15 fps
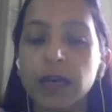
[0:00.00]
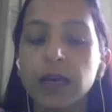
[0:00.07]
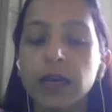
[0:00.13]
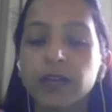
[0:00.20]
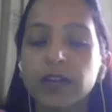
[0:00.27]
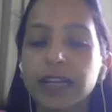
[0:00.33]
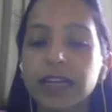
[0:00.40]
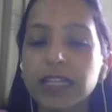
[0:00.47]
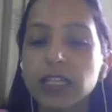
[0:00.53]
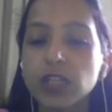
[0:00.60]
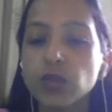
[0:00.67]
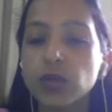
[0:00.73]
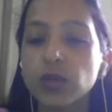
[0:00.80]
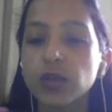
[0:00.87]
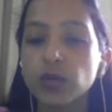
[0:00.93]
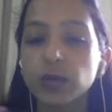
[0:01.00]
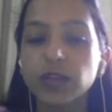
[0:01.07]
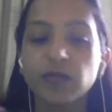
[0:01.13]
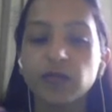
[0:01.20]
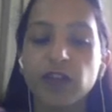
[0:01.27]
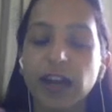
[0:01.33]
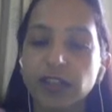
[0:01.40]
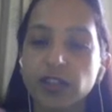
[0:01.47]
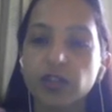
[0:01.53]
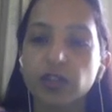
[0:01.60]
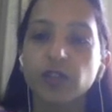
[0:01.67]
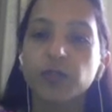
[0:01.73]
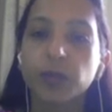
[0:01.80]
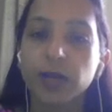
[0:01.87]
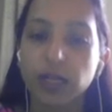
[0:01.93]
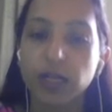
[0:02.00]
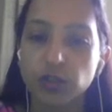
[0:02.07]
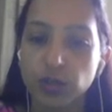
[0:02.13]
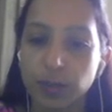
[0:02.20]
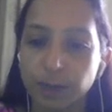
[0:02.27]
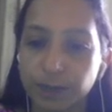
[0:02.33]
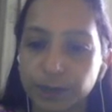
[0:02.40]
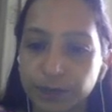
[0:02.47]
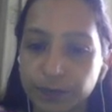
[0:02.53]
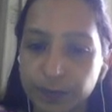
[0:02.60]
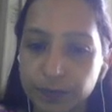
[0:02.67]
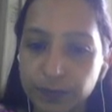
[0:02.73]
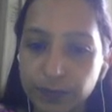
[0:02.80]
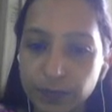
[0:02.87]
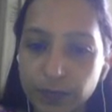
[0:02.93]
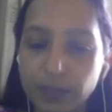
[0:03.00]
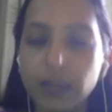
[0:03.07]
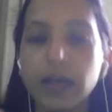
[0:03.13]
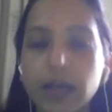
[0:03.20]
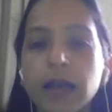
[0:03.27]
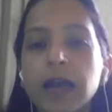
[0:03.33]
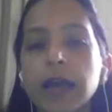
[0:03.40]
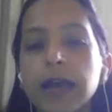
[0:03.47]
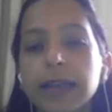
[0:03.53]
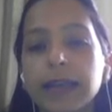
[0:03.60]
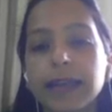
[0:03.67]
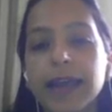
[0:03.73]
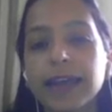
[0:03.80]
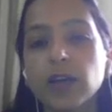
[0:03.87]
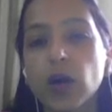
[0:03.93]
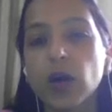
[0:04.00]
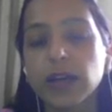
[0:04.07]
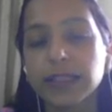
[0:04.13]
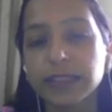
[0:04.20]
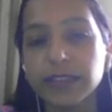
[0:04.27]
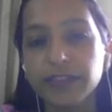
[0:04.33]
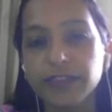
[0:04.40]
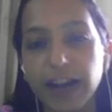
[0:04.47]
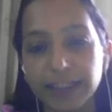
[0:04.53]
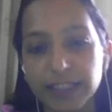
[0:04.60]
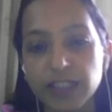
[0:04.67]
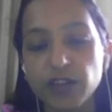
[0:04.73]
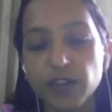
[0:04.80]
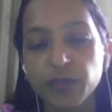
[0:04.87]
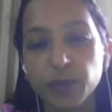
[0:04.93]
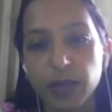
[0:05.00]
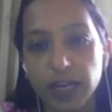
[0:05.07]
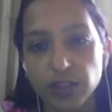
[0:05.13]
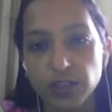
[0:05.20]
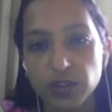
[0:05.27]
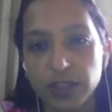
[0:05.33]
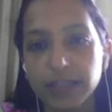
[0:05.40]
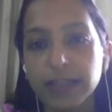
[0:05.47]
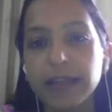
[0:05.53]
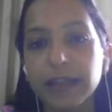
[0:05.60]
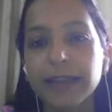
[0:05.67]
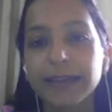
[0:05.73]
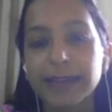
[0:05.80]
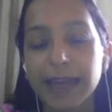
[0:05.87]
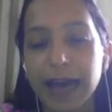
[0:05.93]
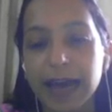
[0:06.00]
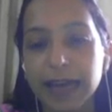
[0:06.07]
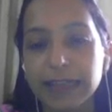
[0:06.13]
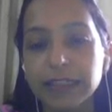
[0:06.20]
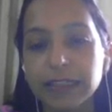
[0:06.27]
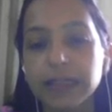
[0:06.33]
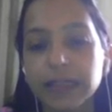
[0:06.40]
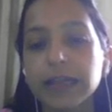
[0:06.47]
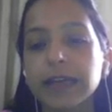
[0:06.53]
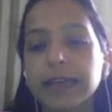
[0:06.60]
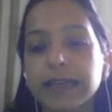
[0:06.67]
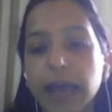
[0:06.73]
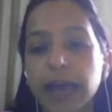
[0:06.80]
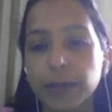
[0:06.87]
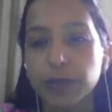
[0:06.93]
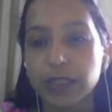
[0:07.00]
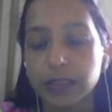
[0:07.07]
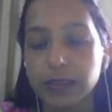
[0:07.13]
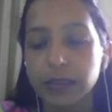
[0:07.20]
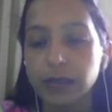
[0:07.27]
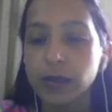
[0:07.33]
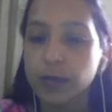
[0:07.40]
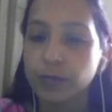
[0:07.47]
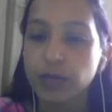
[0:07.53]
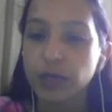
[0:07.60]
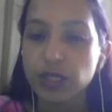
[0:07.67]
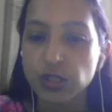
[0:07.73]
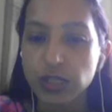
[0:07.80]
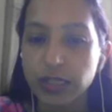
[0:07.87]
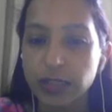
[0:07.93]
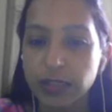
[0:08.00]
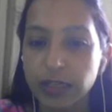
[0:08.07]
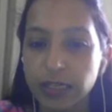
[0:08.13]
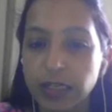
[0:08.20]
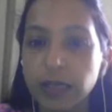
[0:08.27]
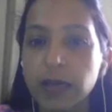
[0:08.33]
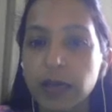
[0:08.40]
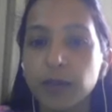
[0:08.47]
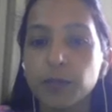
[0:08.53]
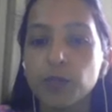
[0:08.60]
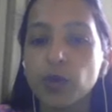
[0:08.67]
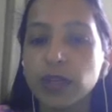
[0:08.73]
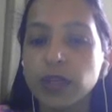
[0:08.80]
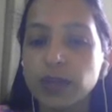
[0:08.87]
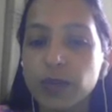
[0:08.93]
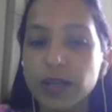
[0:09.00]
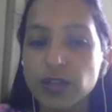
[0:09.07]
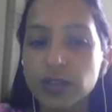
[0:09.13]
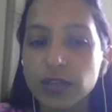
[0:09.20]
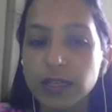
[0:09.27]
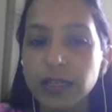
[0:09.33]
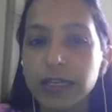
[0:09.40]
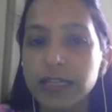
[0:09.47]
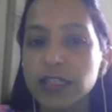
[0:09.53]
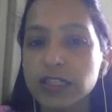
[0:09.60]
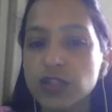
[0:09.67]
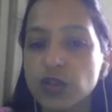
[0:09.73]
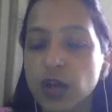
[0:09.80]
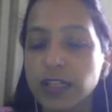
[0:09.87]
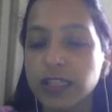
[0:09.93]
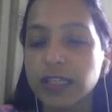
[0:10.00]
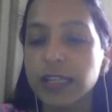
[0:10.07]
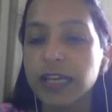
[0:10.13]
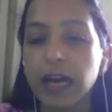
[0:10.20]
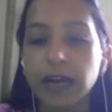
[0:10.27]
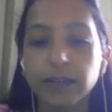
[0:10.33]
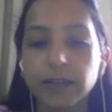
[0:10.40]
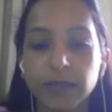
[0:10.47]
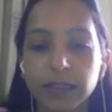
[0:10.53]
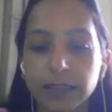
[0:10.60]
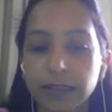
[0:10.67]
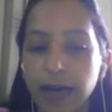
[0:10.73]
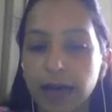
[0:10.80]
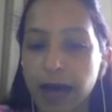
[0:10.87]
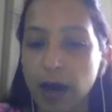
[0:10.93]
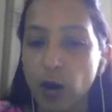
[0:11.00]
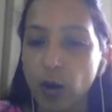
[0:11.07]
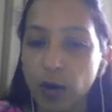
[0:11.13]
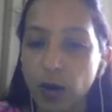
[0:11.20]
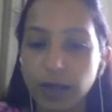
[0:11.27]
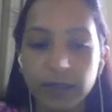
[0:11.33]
Related to human factor of production. Like all other factors of production, land, capital, machinery, motivation is not the all